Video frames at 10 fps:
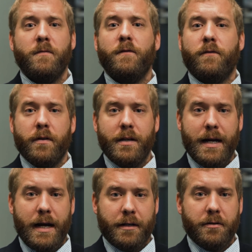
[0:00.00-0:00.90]
for the
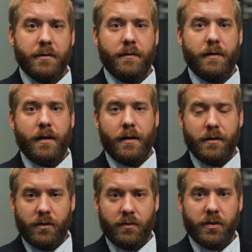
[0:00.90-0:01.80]
doctor on
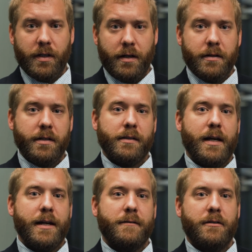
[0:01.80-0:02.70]
Social Security's
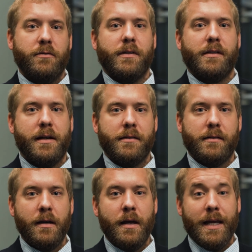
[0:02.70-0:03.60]
side to assess
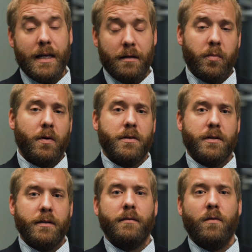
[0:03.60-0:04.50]
in
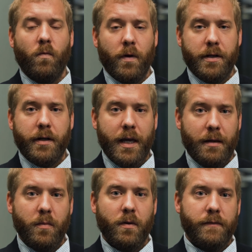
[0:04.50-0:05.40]
person what you're
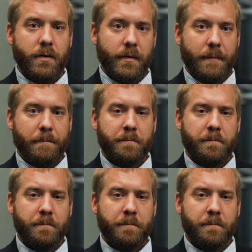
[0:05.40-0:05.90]
capable of doing.